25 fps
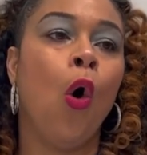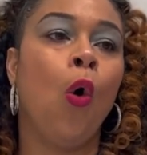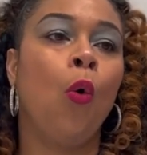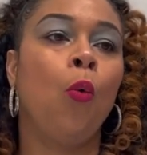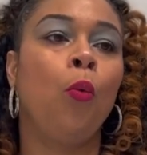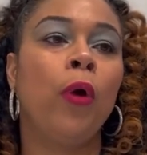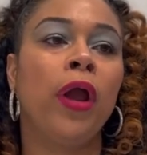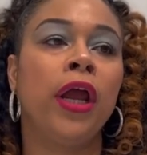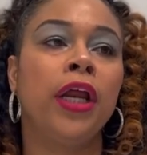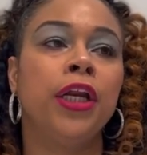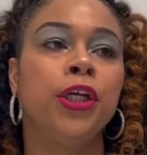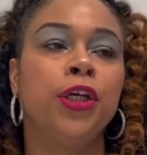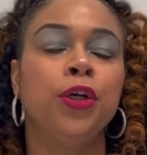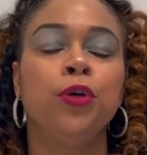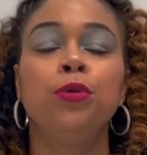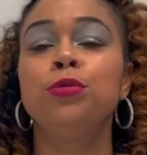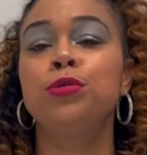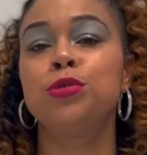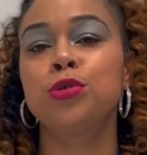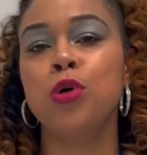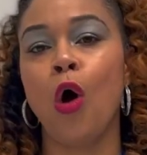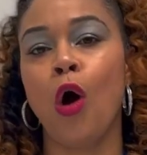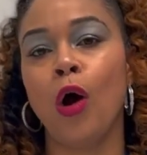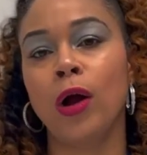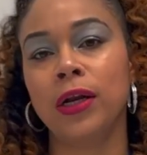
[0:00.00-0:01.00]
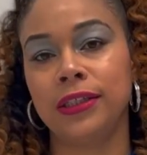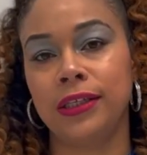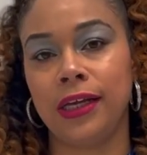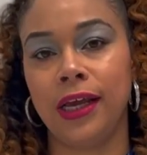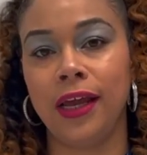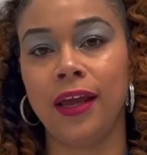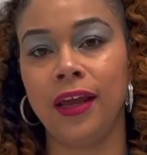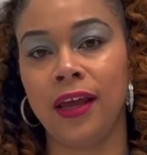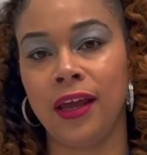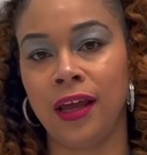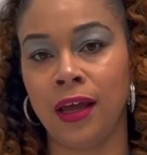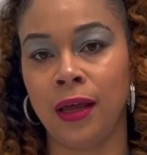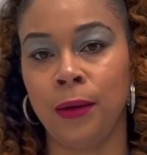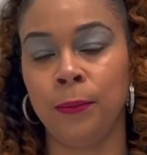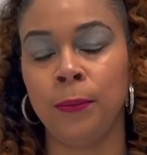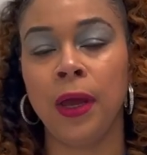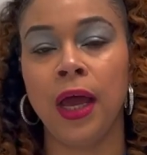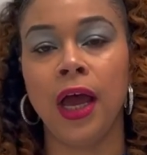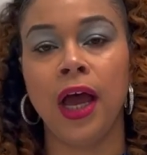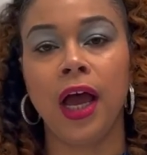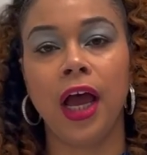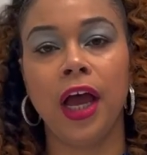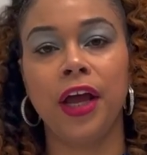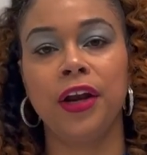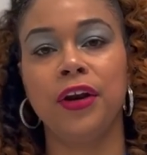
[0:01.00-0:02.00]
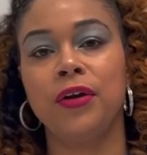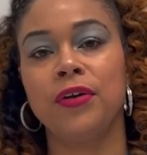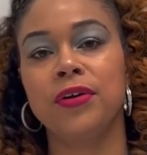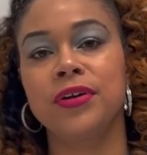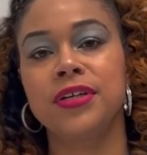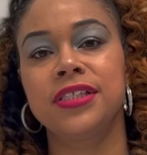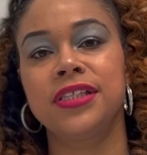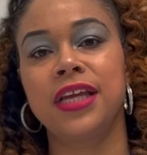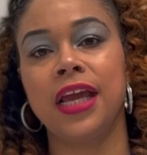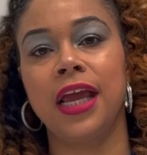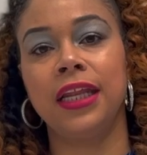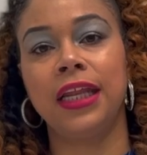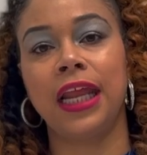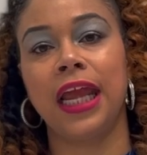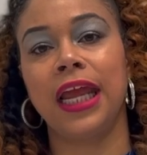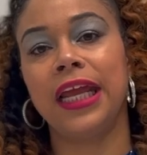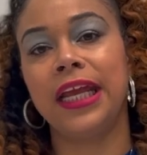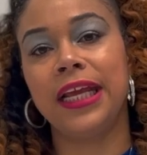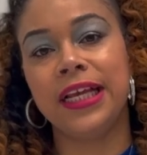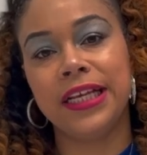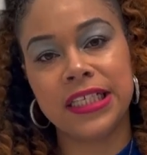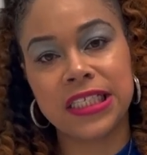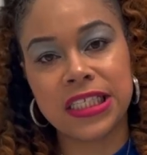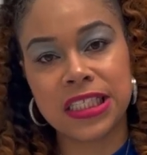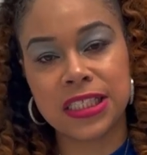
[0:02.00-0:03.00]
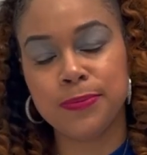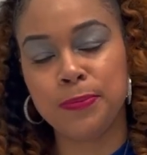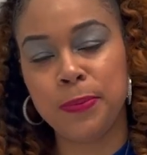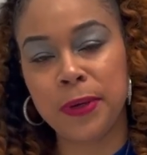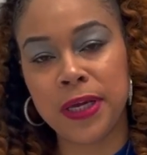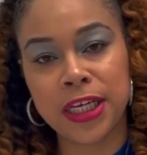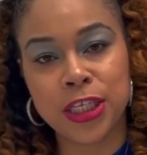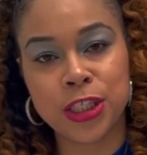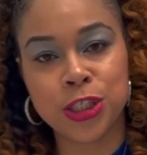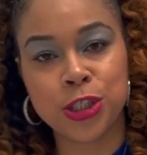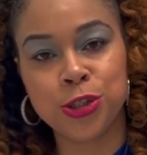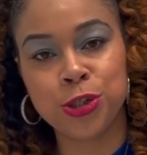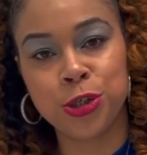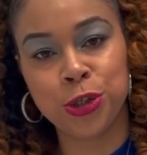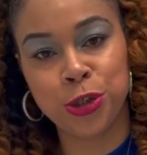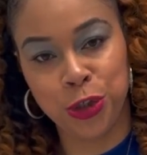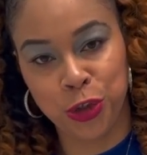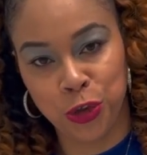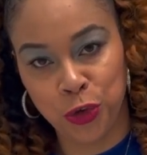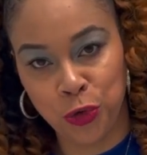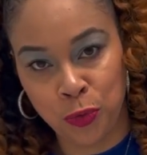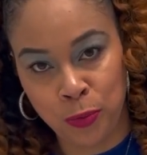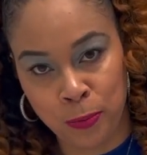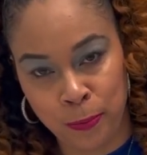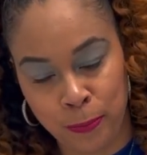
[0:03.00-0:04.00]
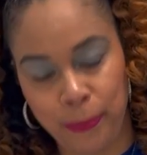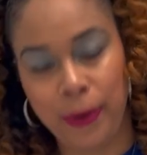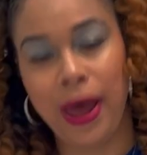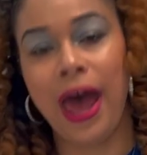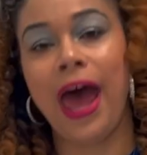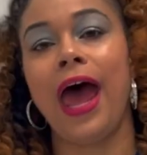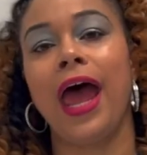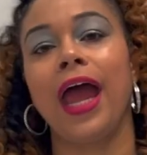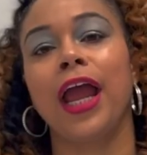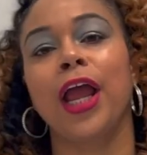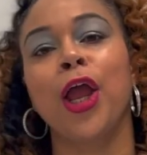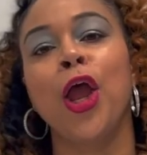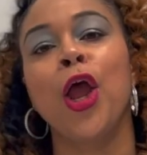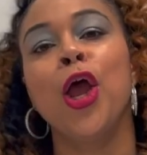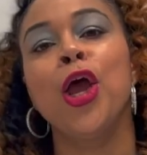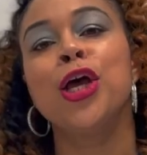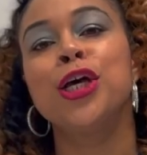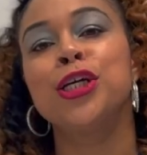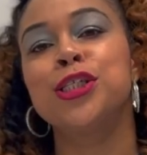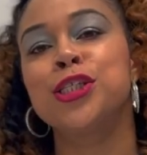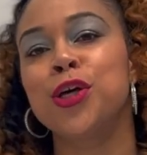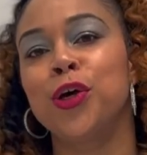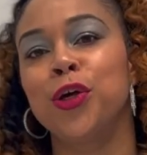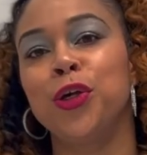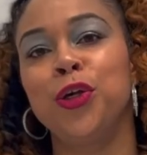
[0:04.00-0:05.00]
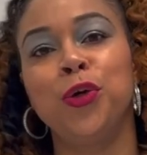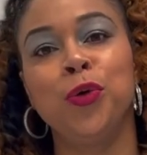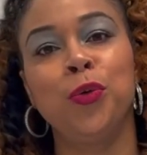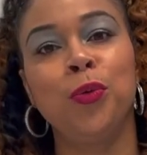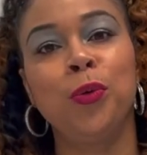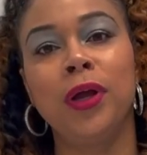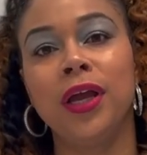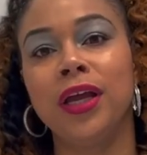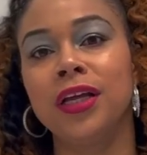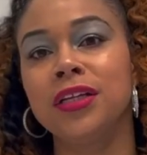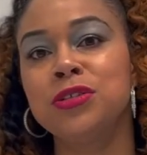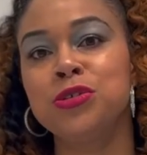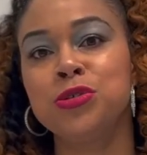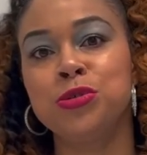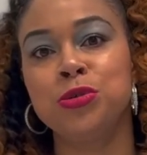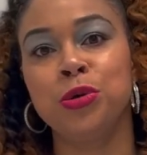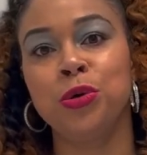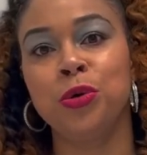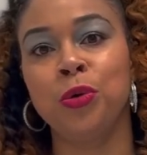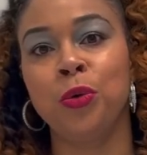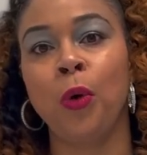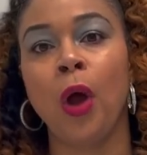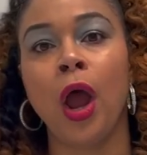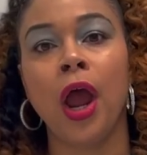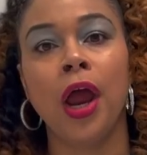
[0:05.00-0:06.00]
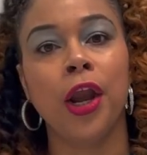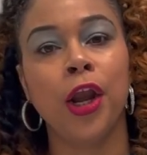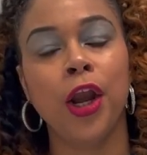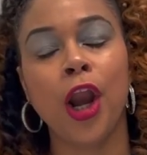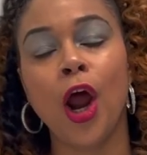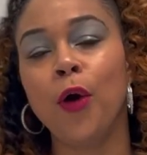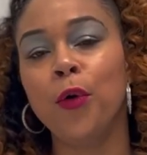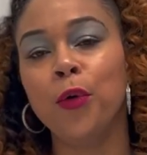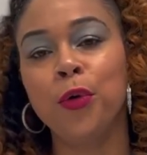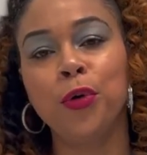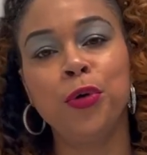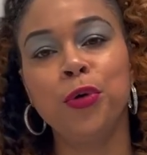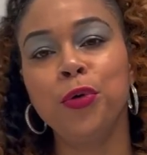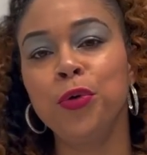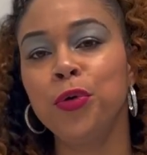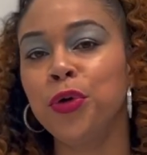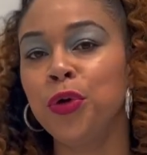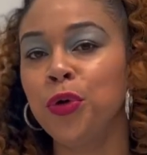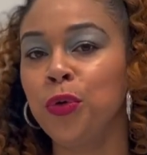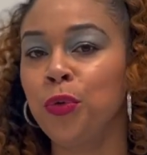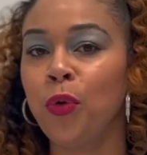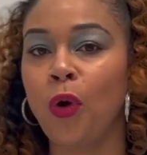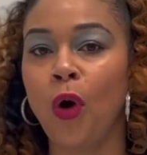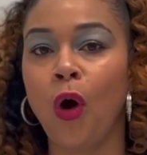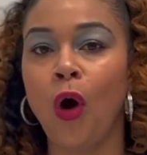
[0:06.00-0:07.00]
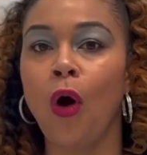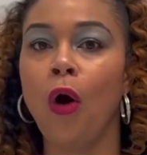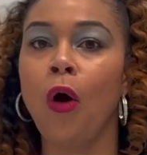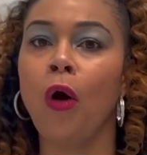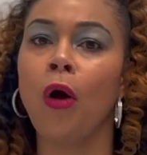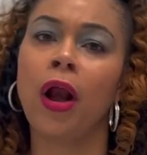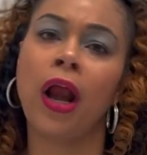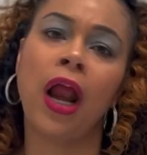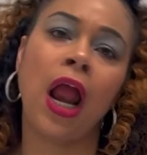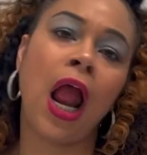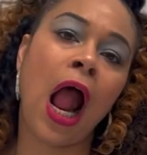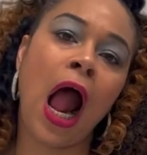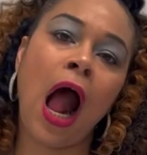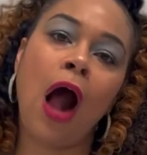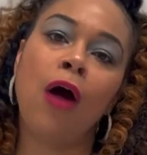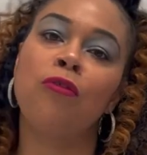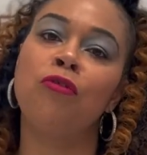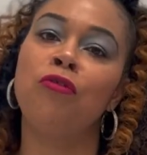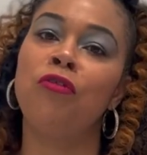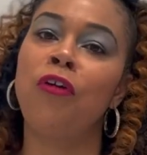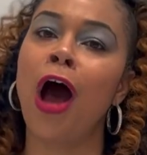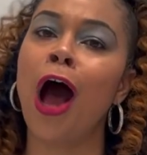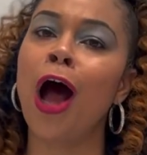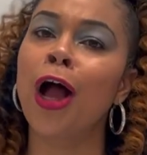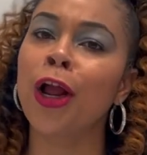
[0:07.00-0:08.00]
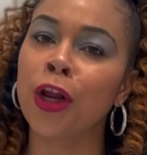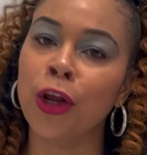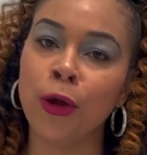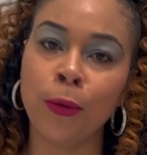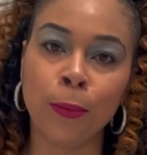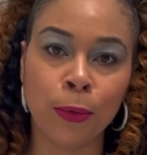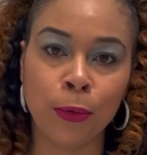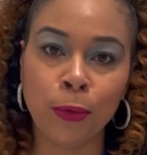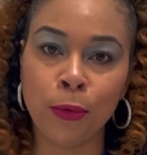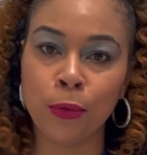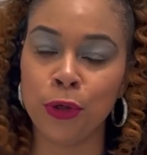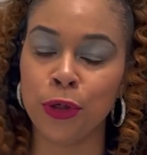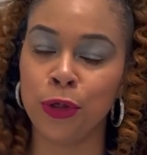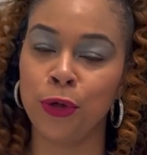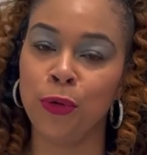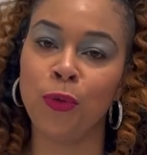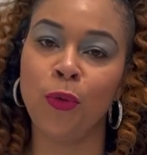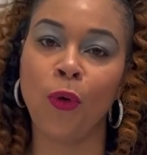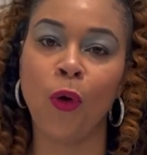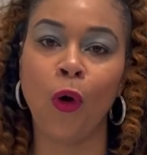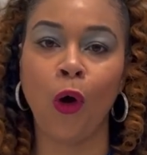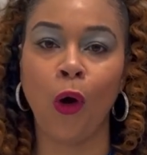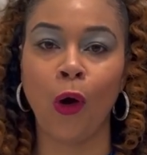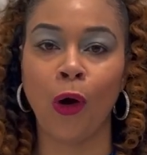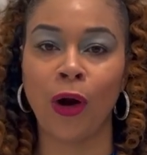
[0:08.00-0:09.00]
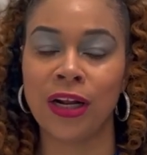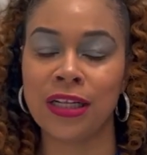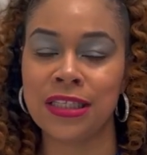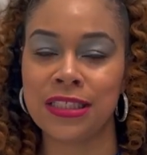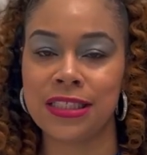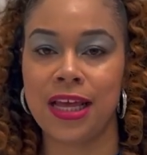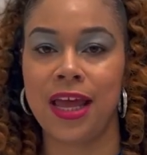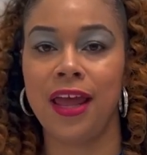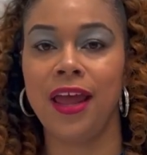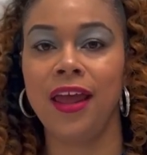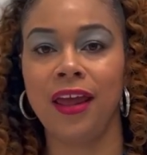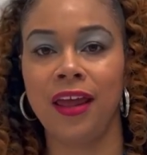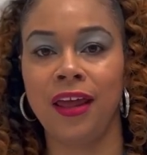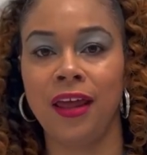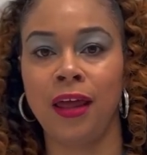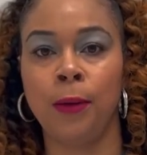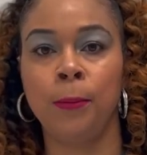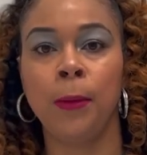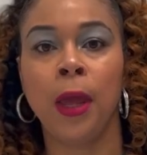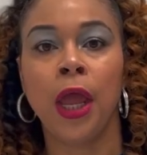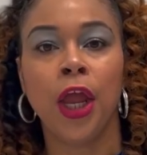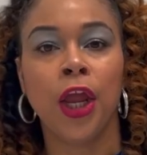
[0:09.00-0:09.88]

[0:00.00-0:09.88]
when you talk to Him, understand that He speaks to you back. So you get to know who you are and how valuable you are to Him.